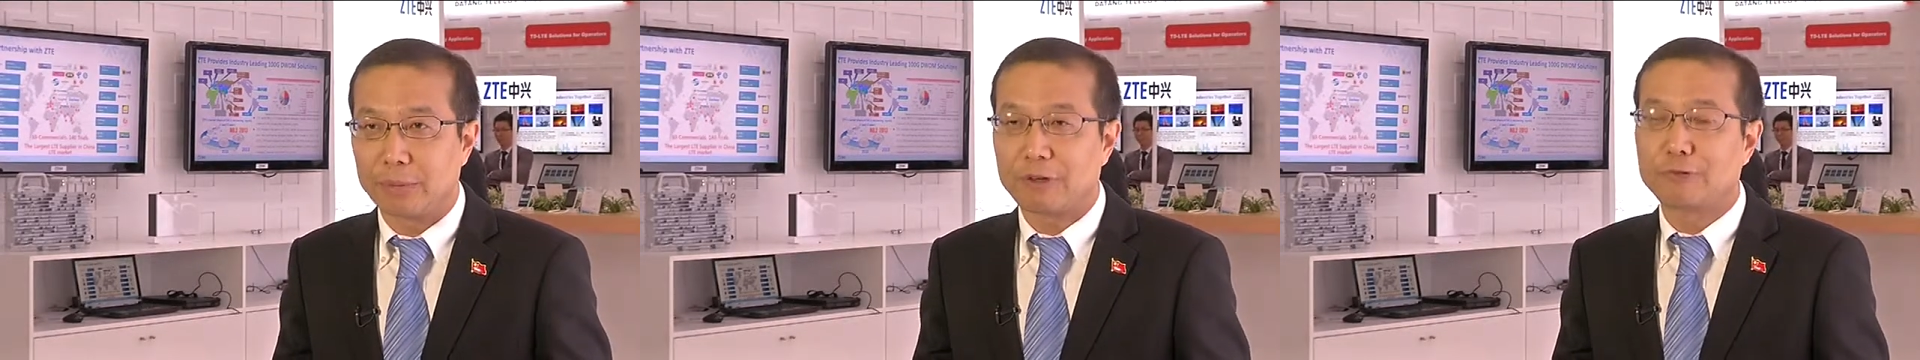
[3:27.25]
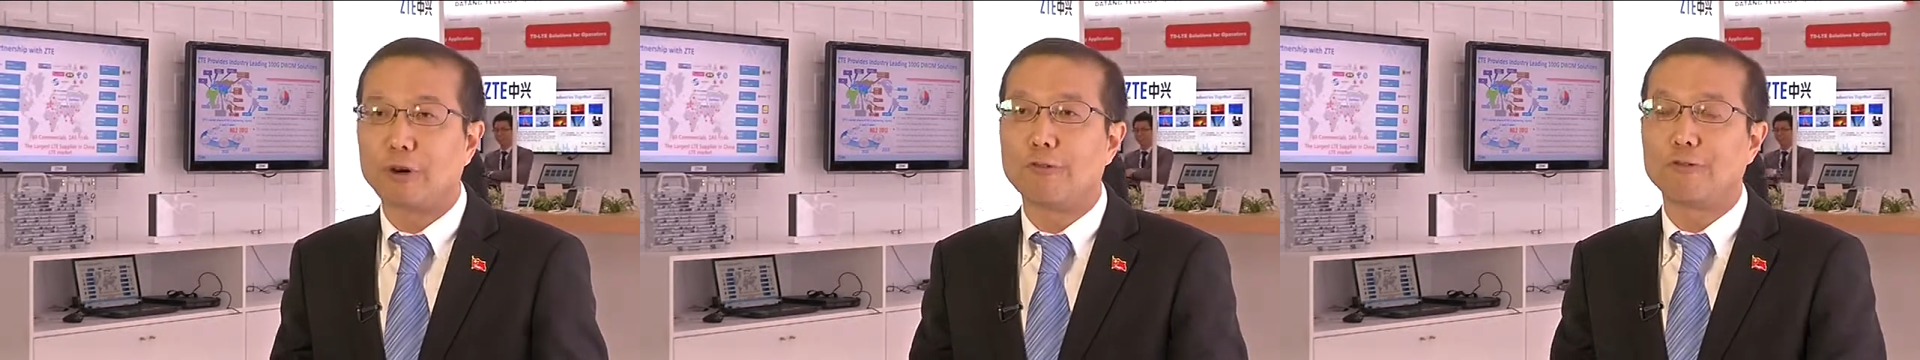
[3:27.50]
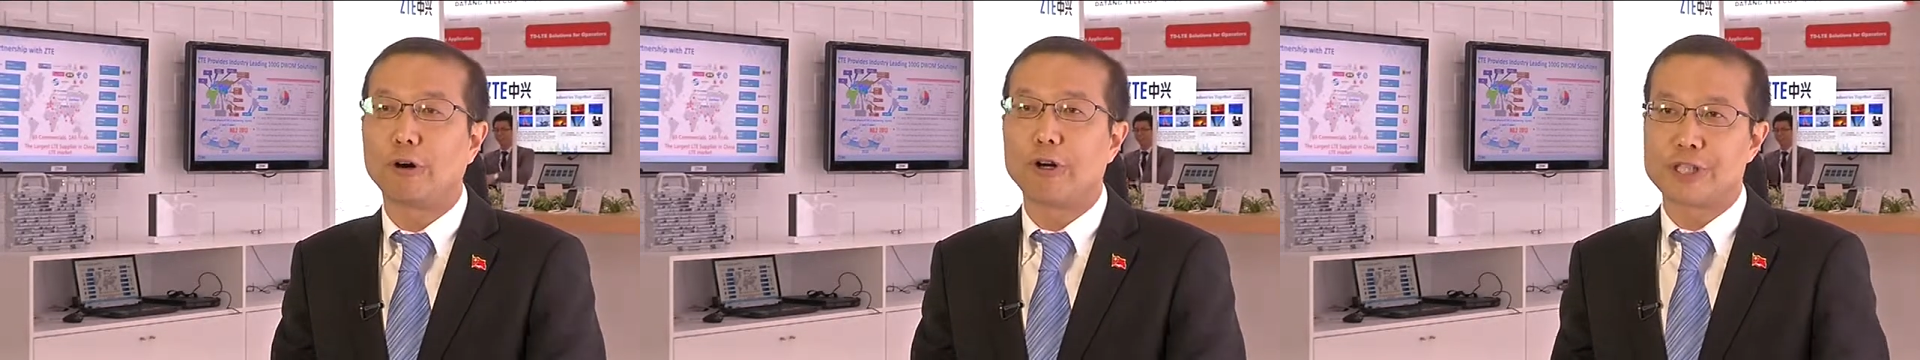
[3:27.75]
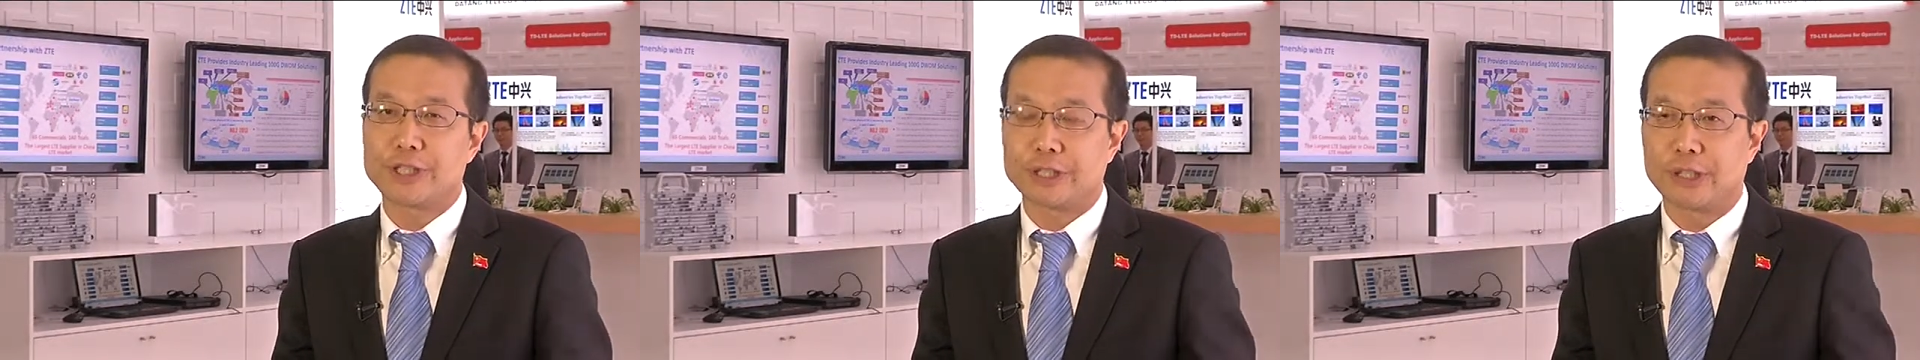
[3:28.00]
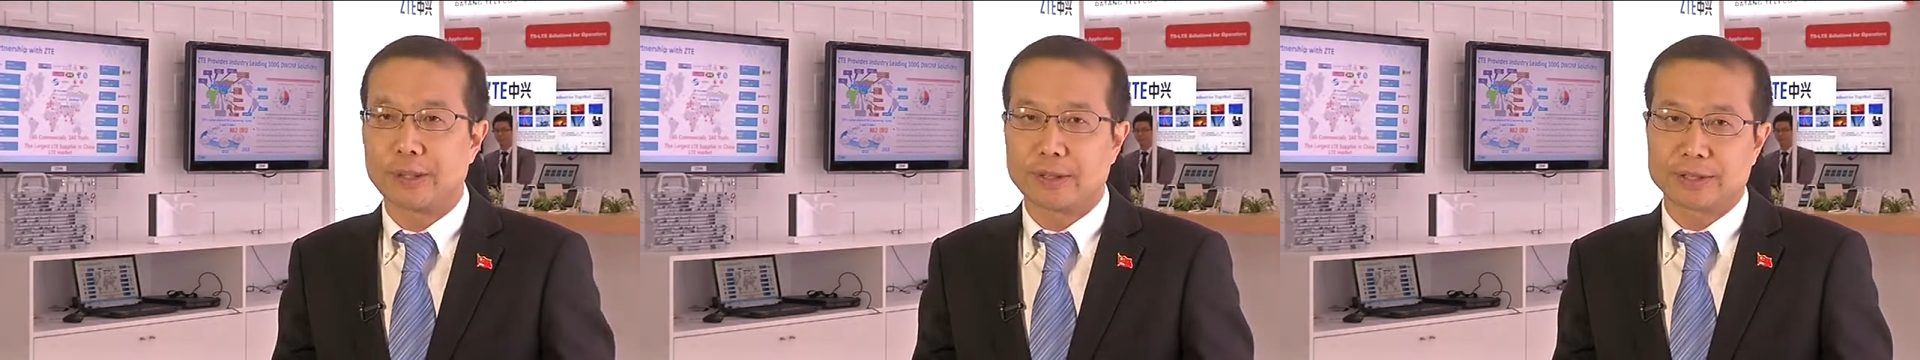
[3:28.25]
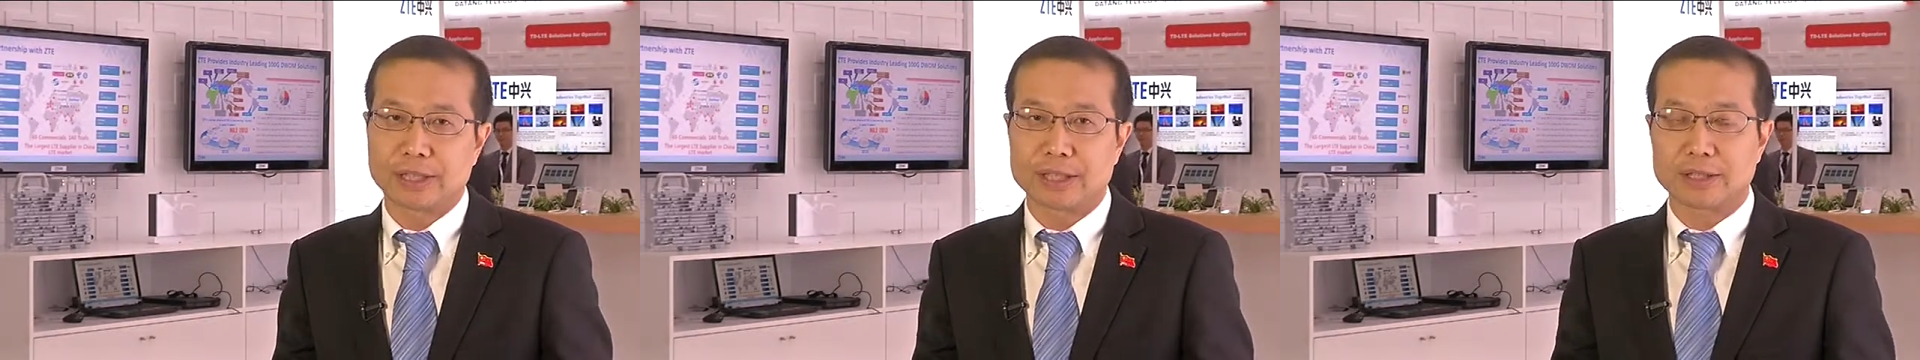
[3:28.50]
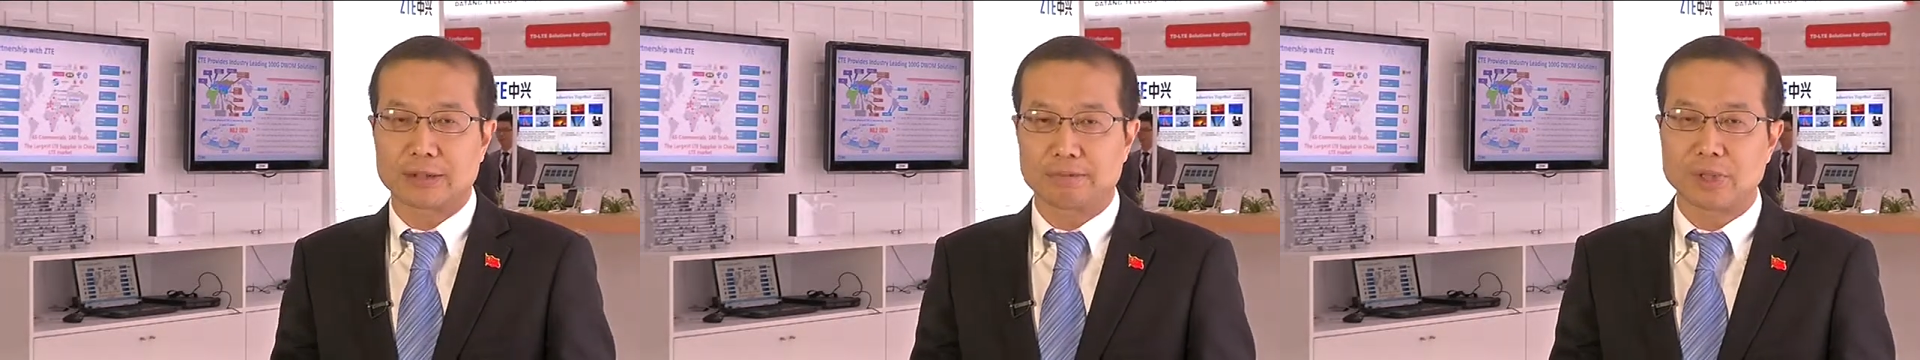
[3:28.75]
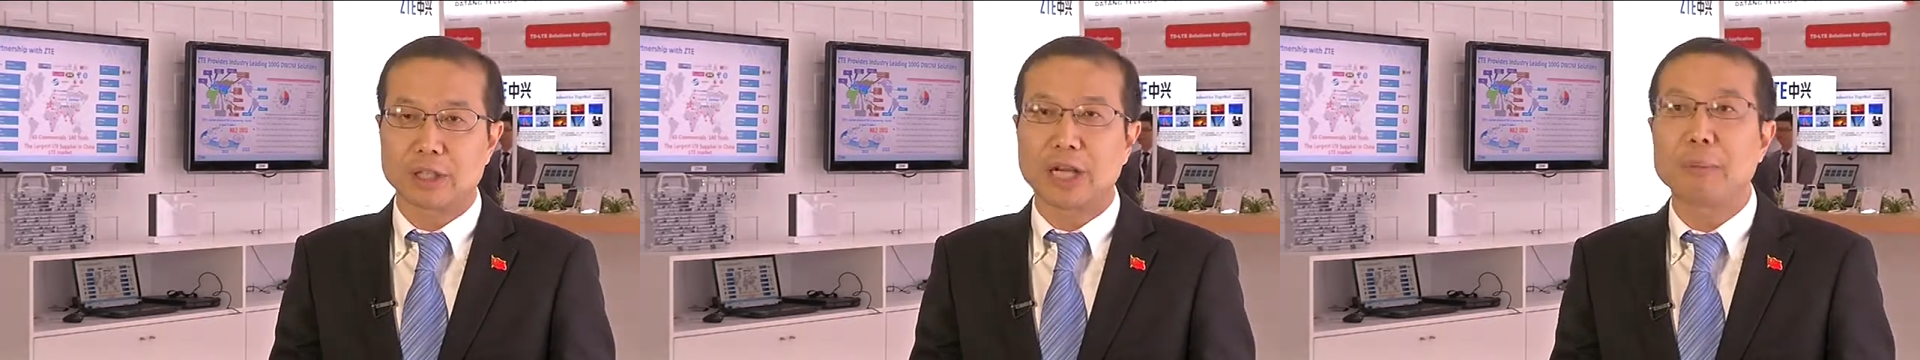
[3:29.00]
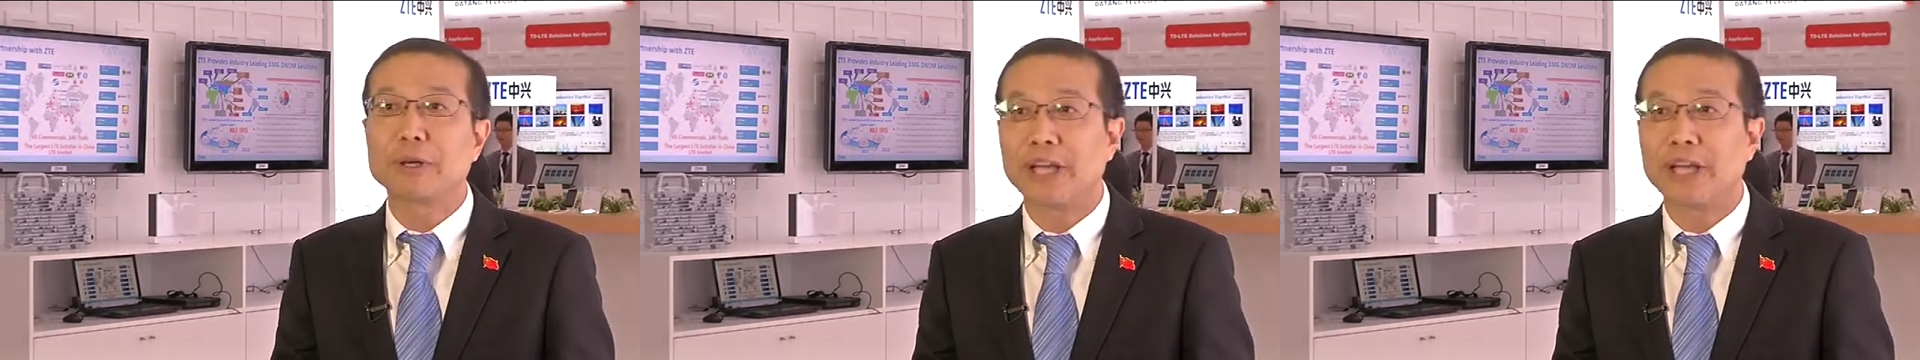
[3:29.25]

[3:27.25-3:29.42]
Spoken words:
But for 4G, just a couple